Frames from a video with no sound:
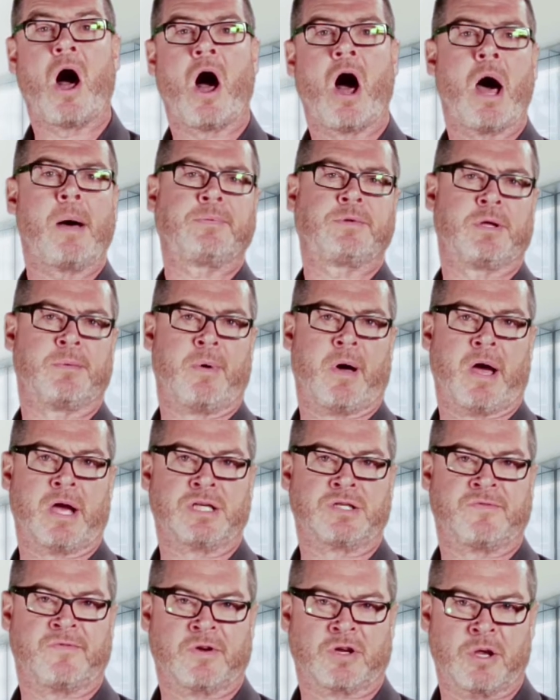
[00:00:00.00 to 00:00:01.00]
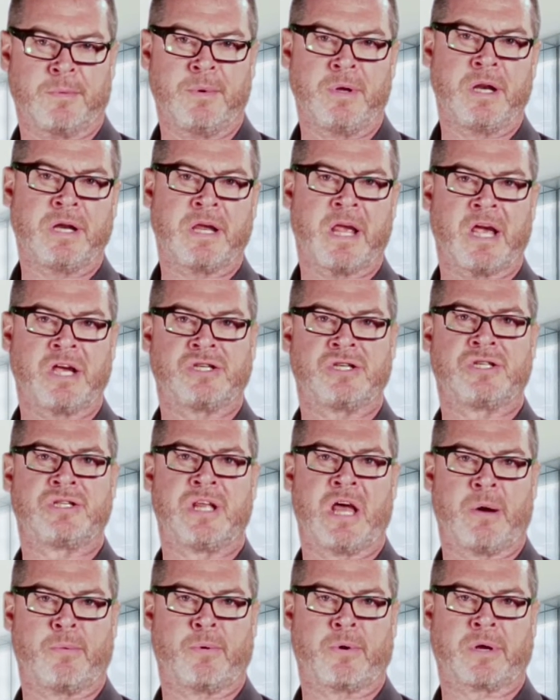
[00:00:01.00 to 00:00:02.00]
optimized for communications
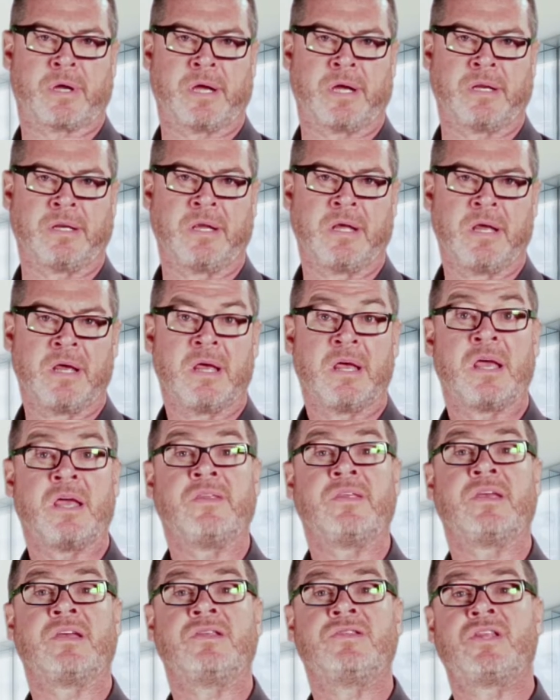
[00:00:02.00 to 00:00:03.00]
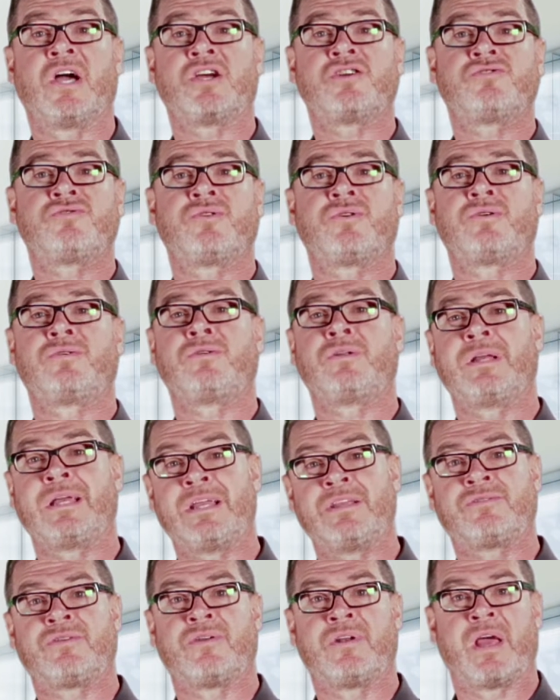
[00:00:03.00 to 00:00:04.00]
networking in the industrial
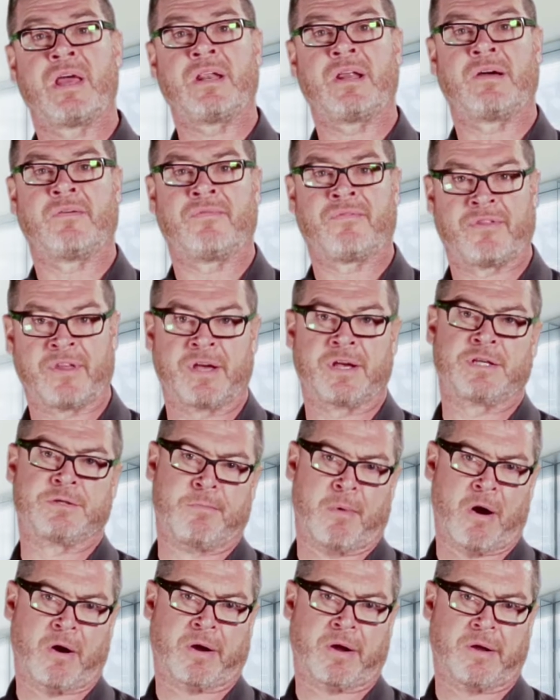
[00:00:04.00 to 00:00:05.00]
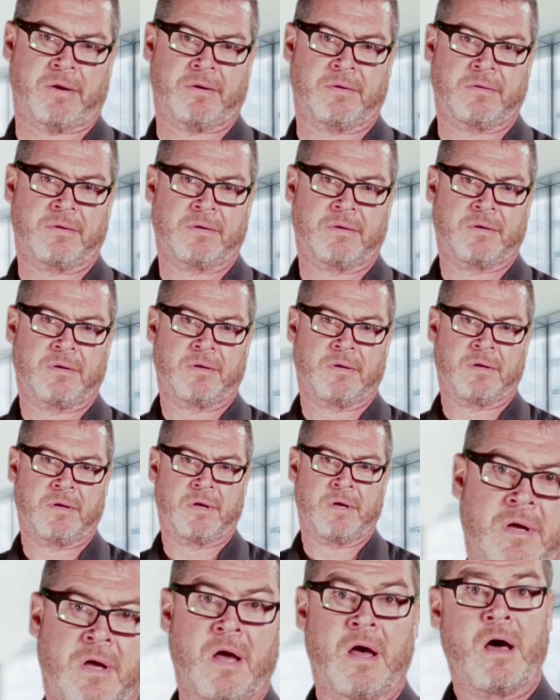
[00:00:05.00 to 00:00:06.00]
Internet of Things market.
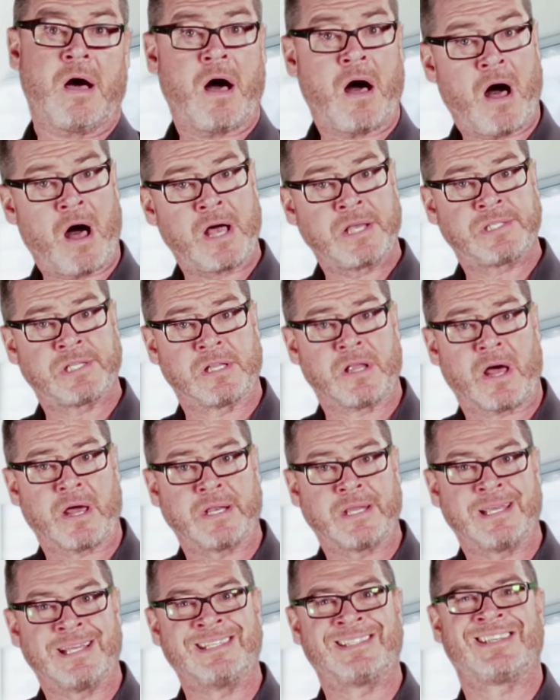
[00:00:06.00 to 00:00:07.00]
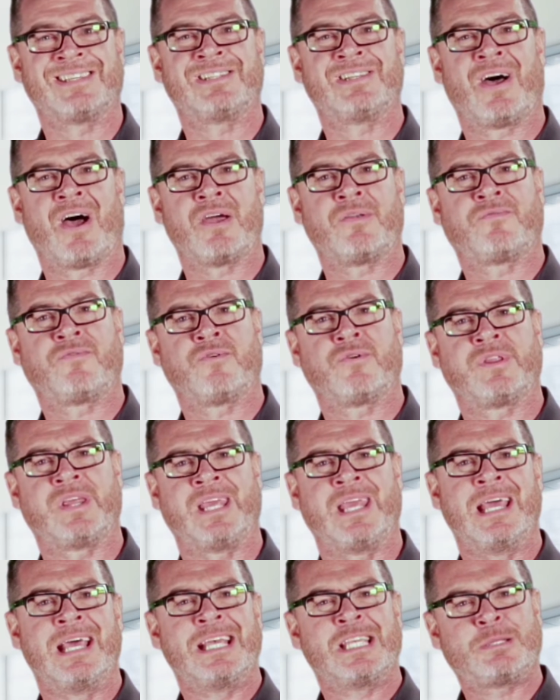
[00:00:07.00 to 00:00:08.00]
Ocelot is designed for
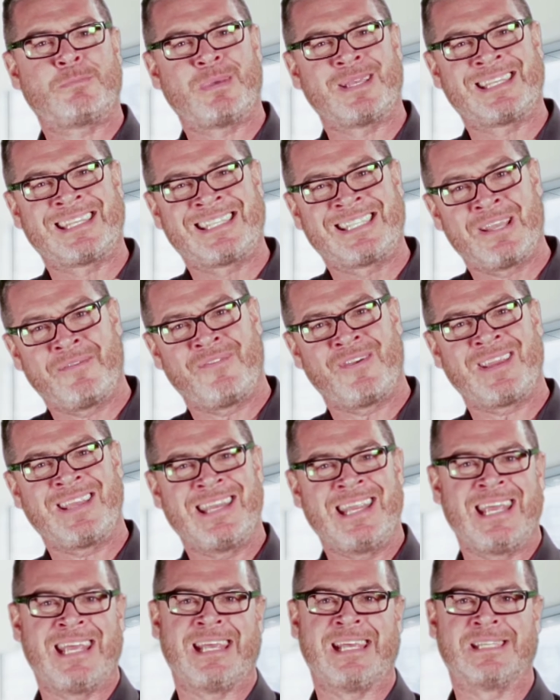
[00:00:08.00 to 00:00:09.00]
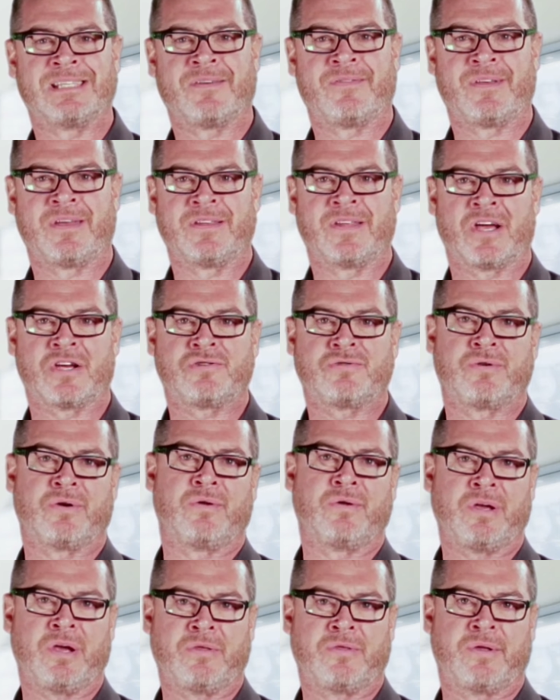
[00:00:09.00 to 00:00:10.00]
the specific needs of the
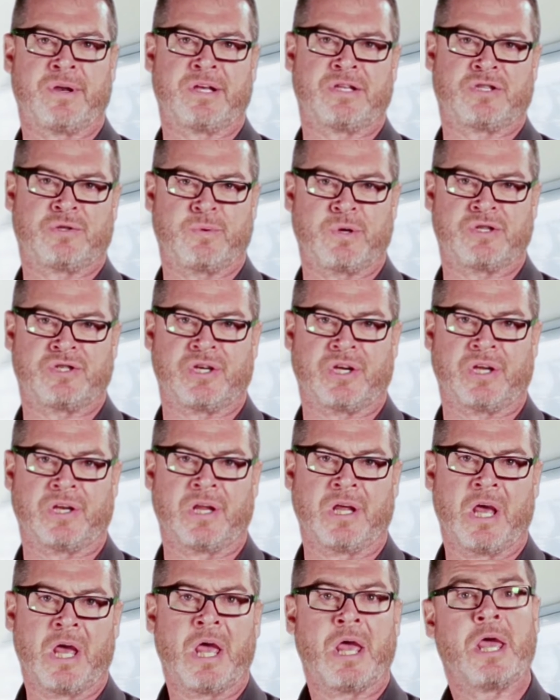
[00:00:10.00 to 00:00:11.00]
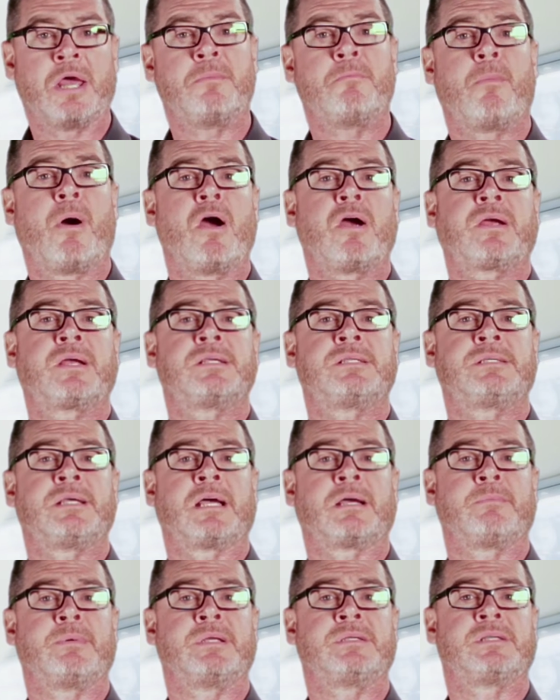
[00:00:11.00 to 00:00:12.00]
industrial Ethernet switching in market
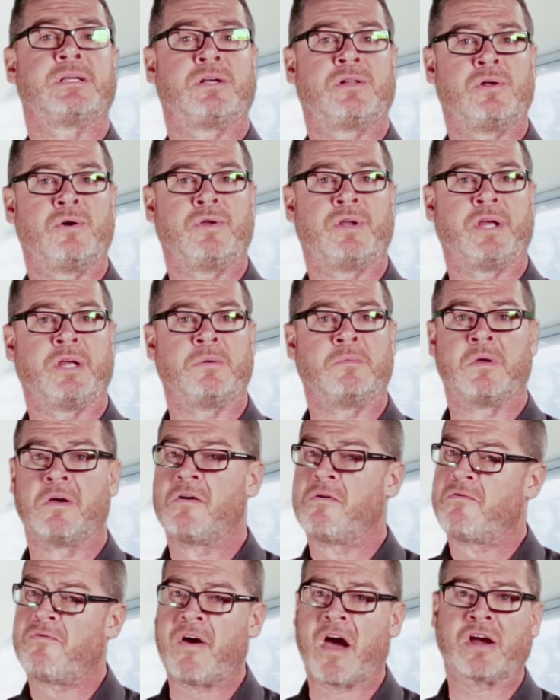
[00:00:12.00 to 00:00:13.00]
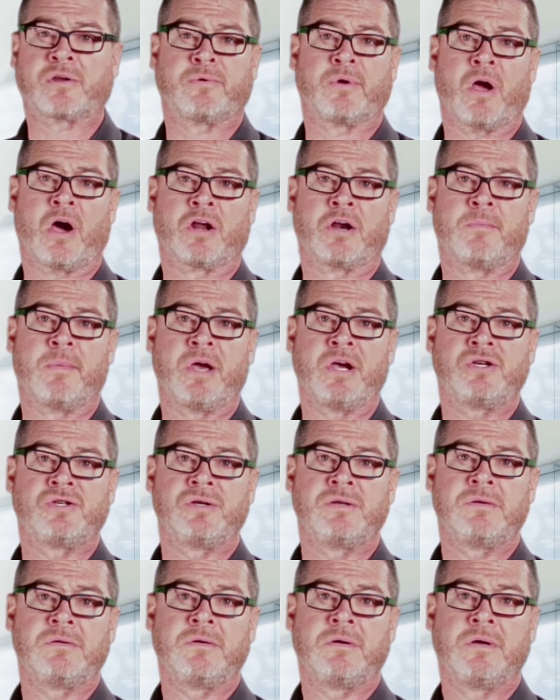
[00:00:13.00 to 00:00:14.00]
segments including factory
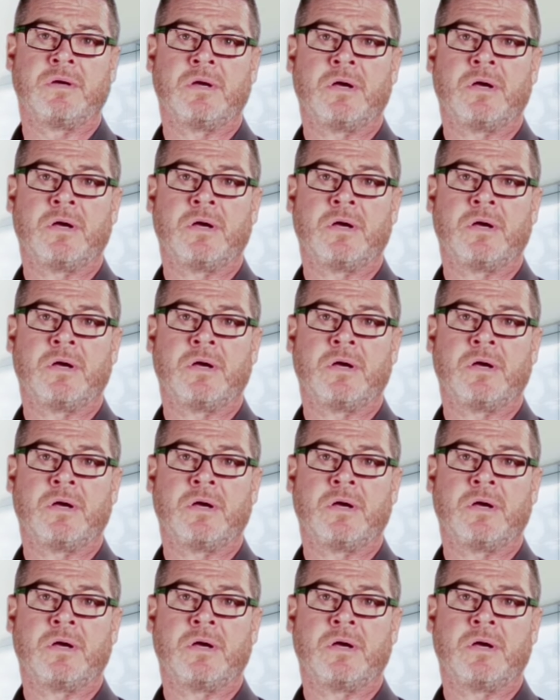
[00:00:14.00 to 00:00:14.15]
automation,